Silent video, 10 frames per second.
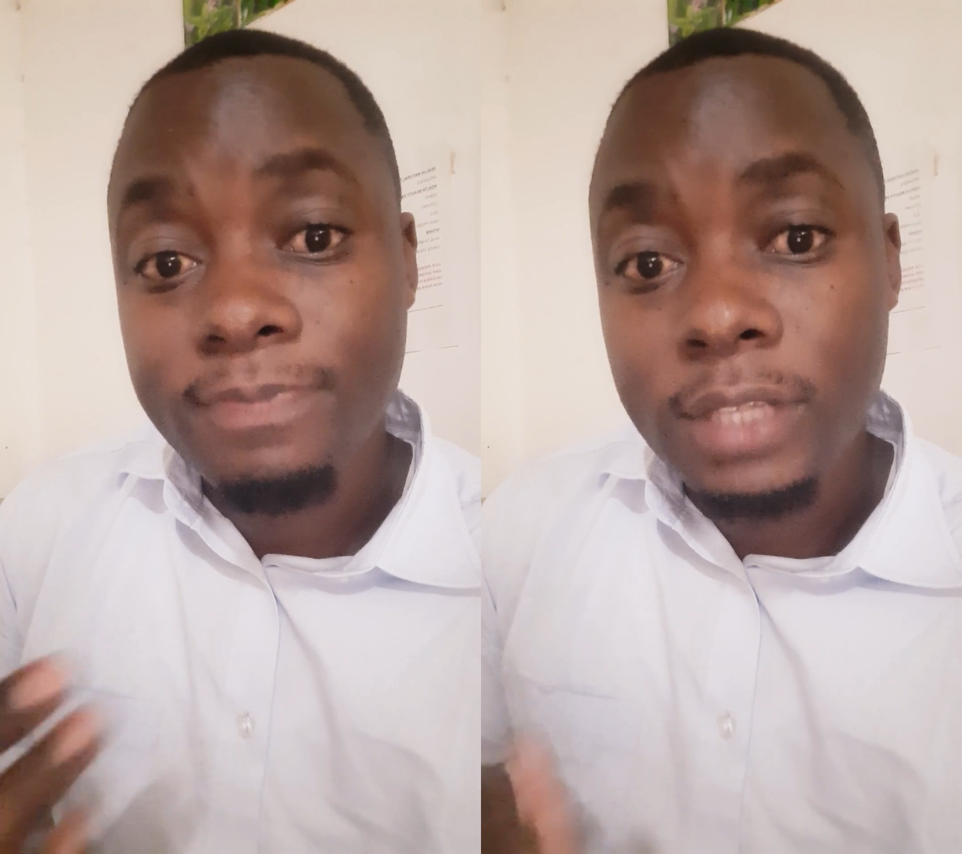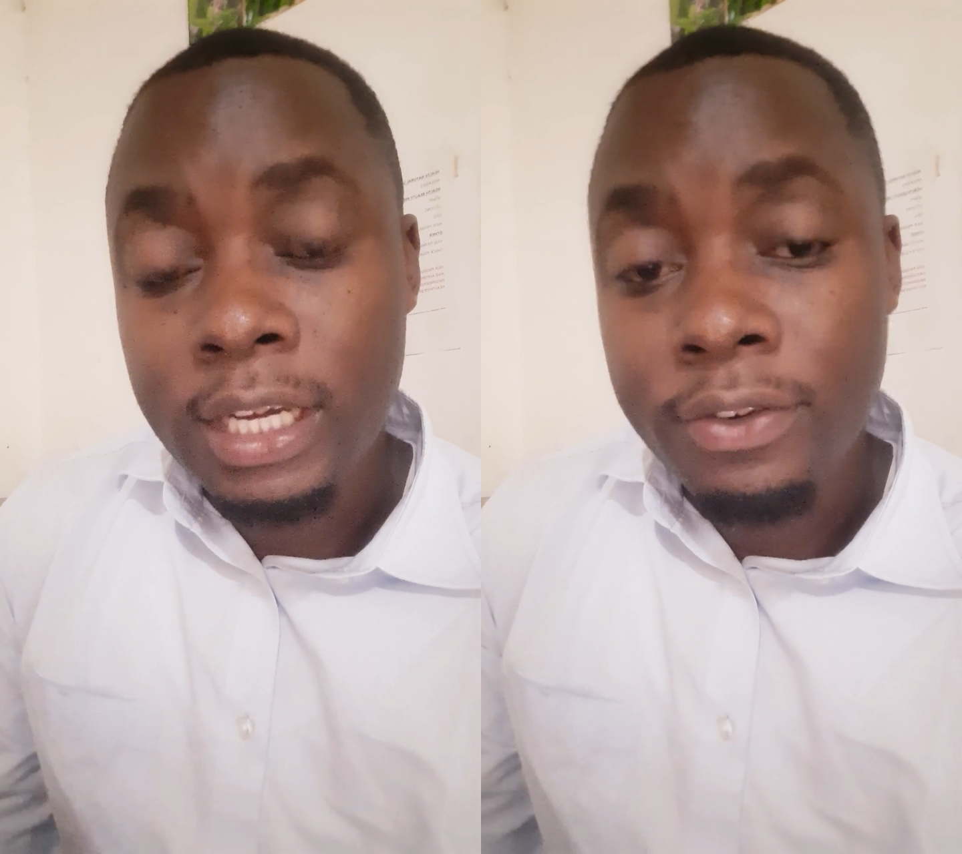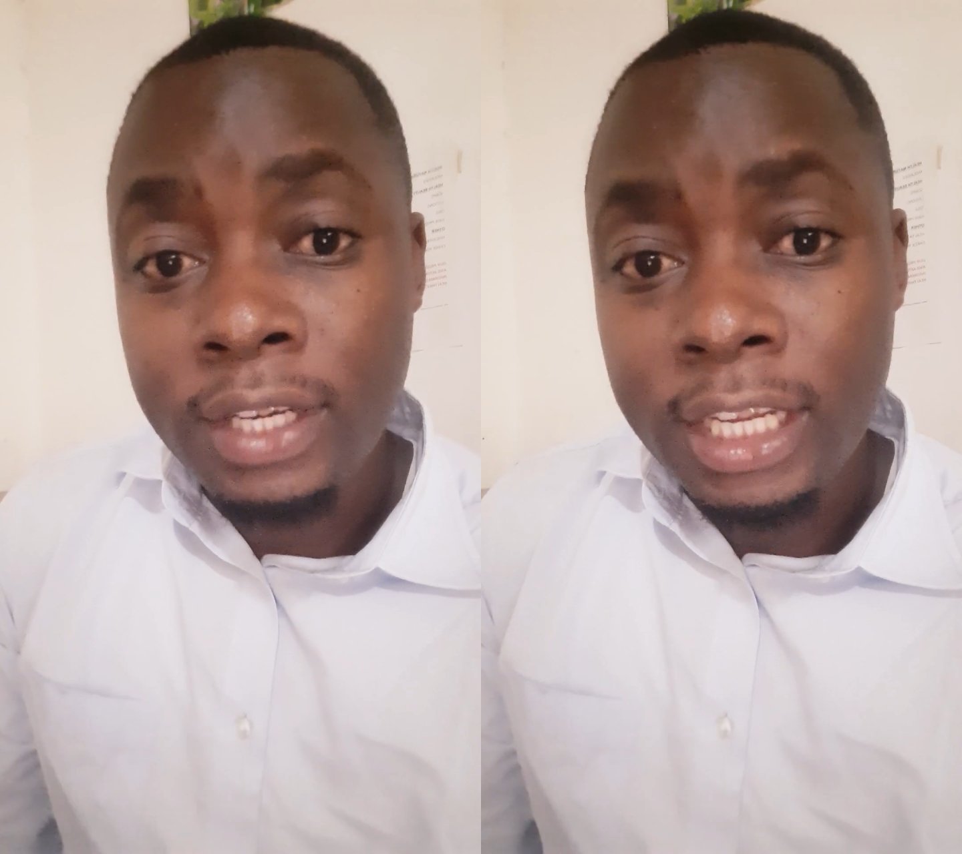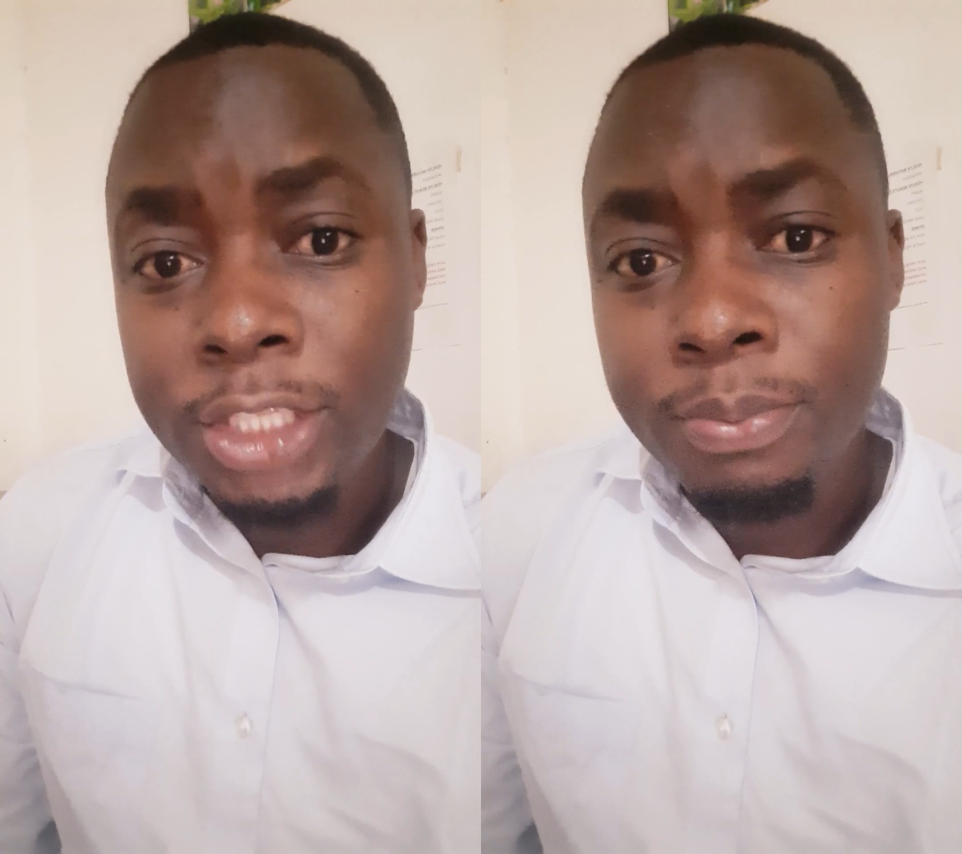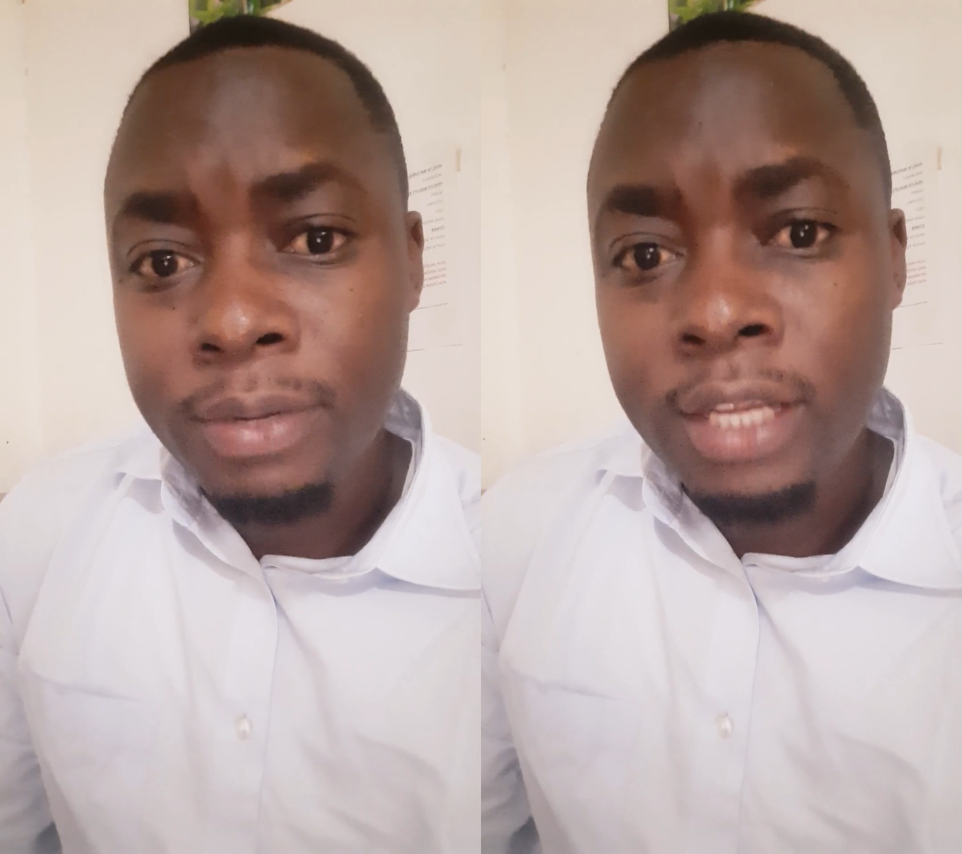really
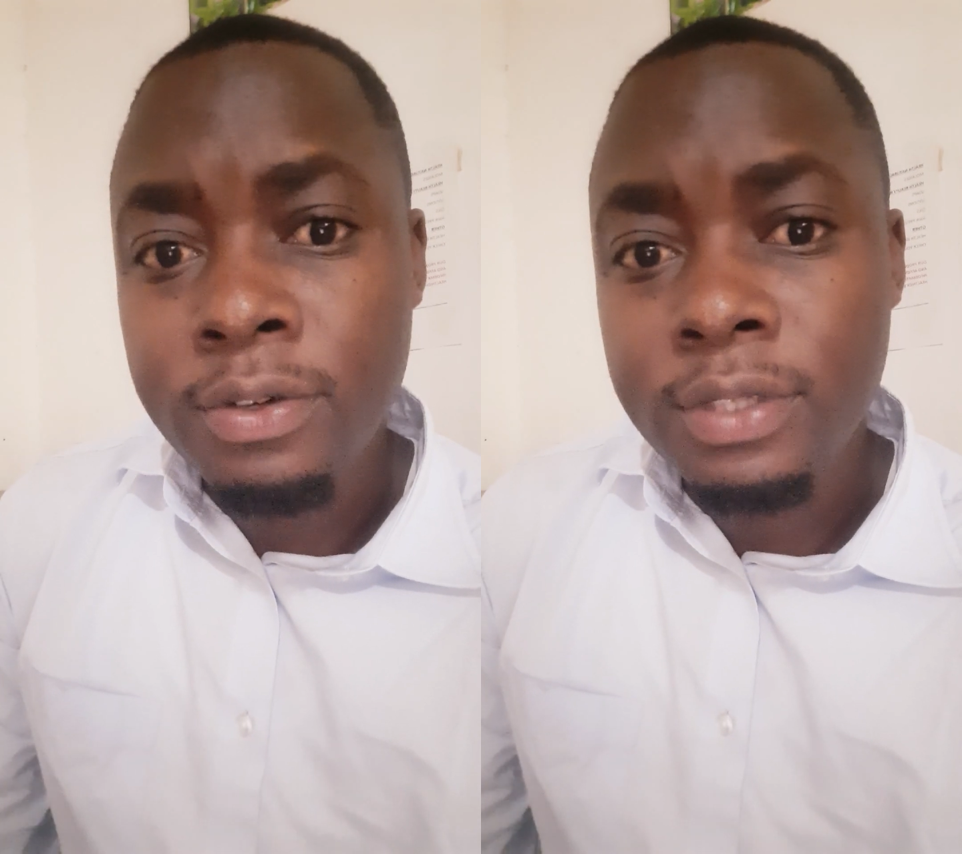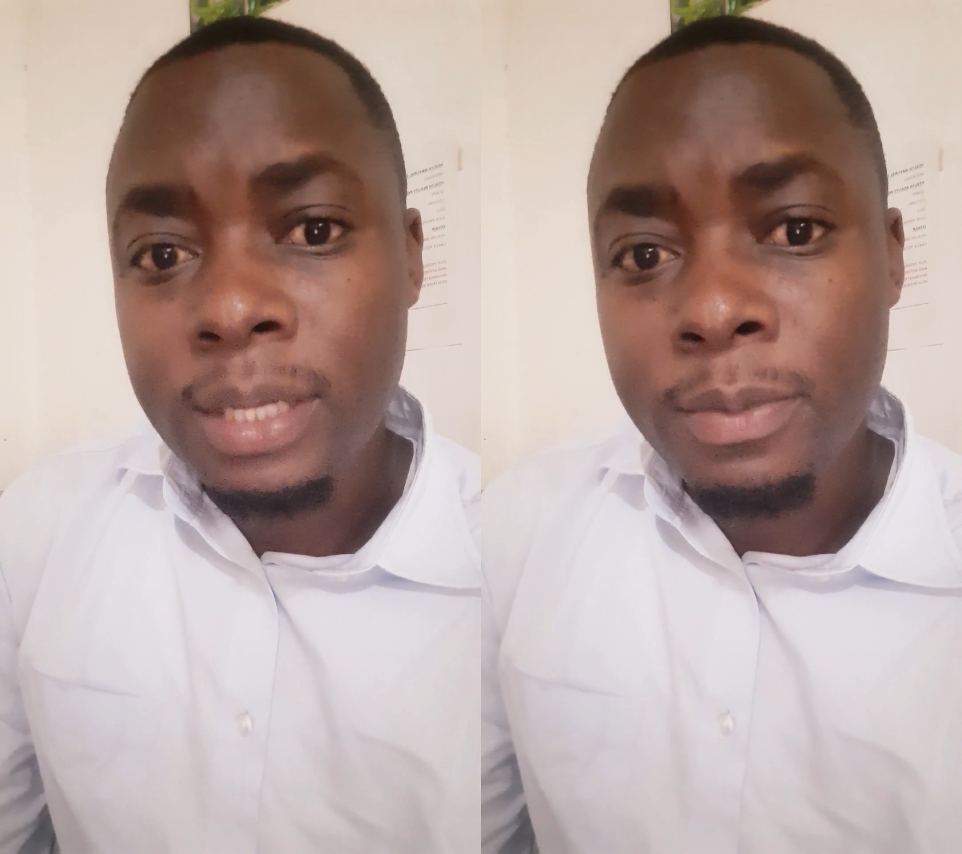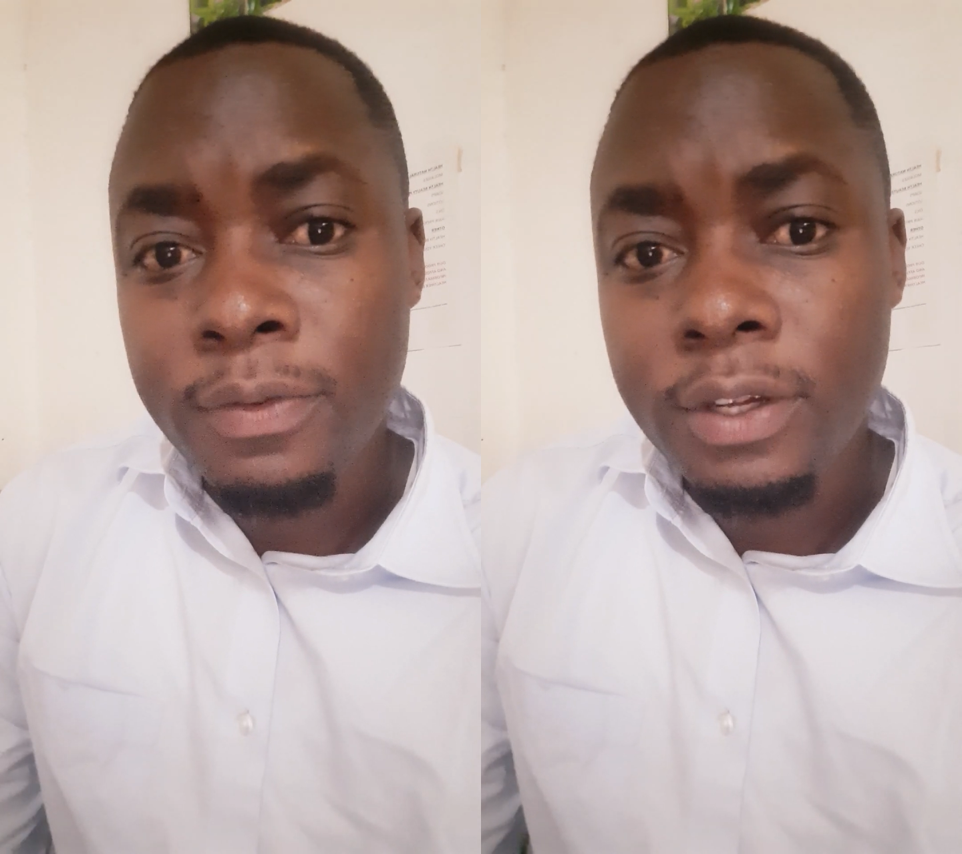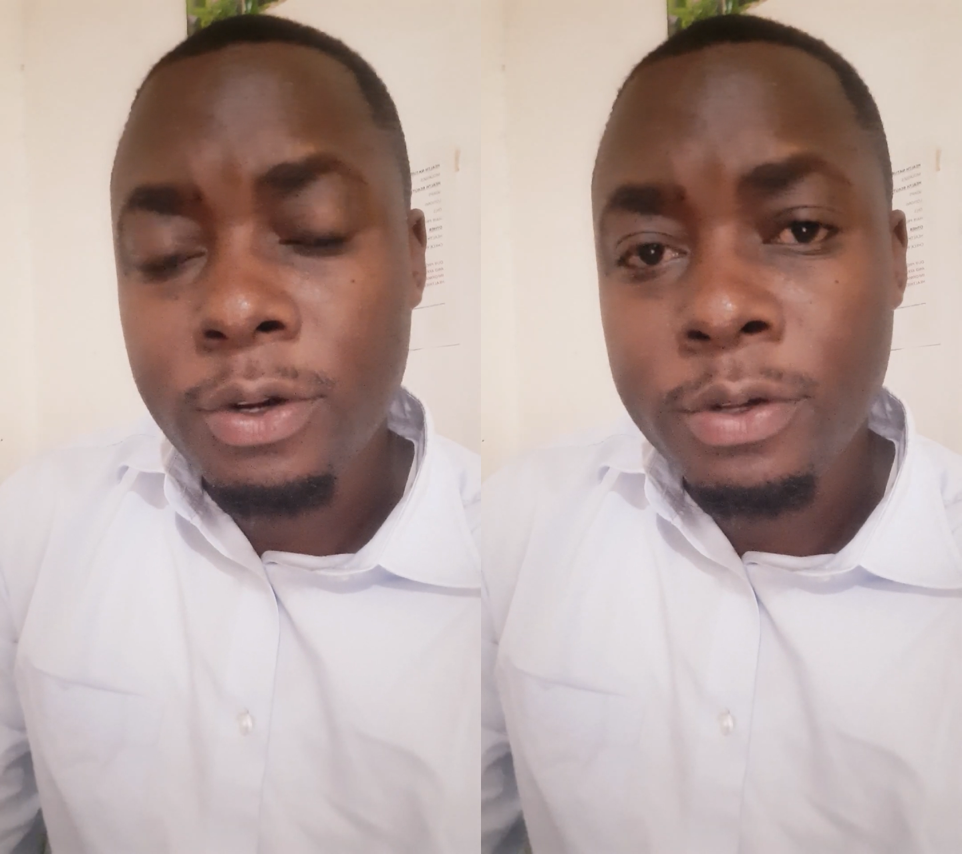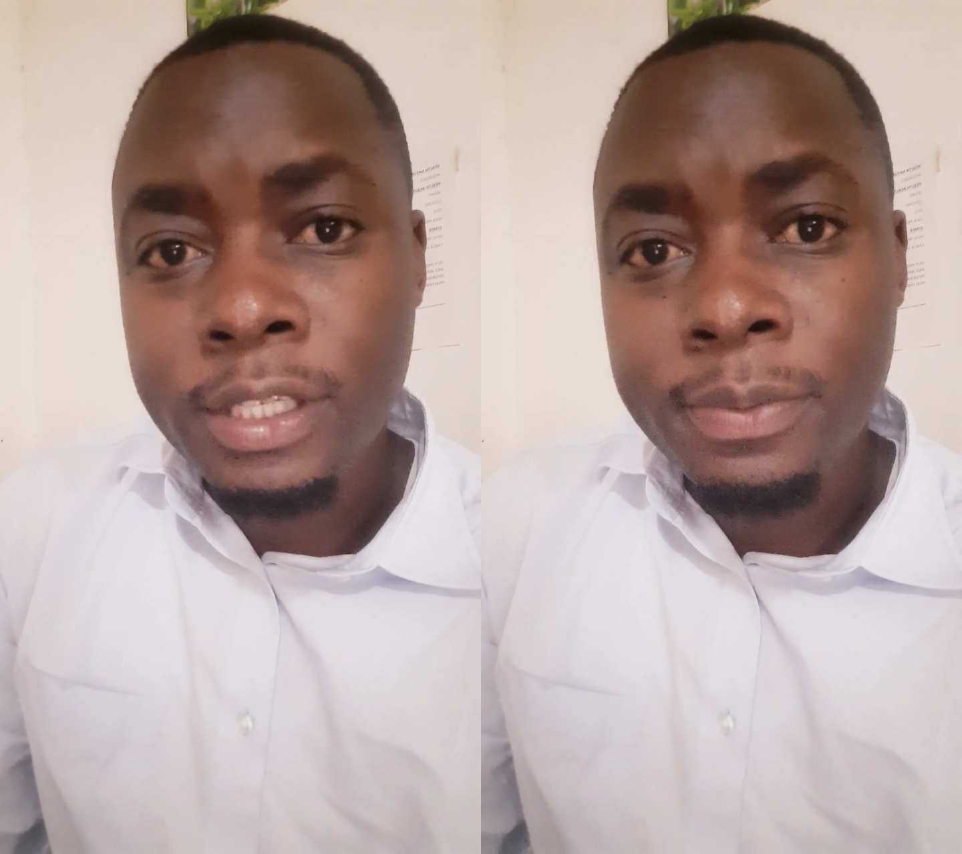explain on some of the
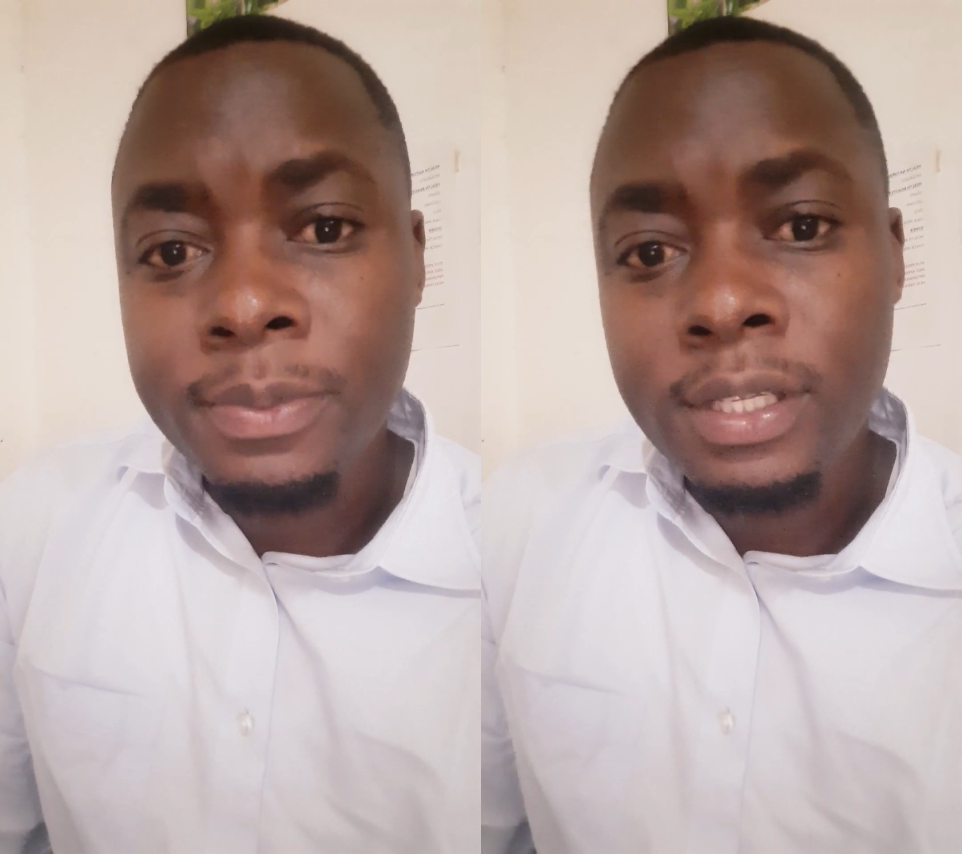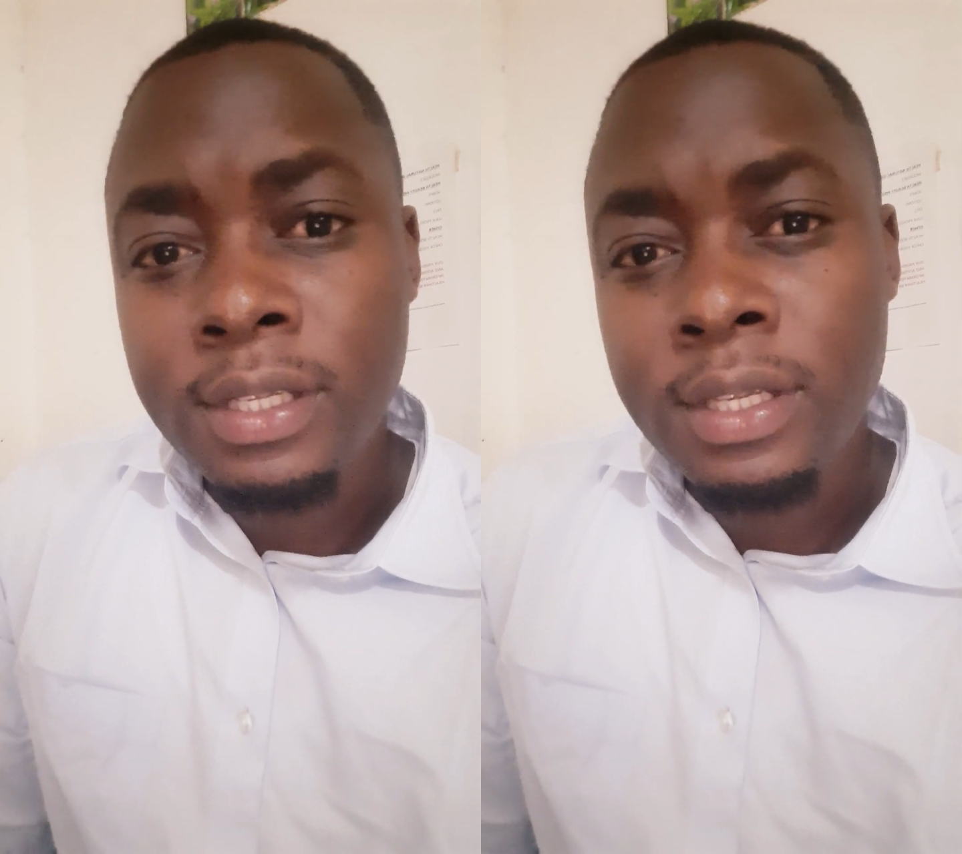concepts.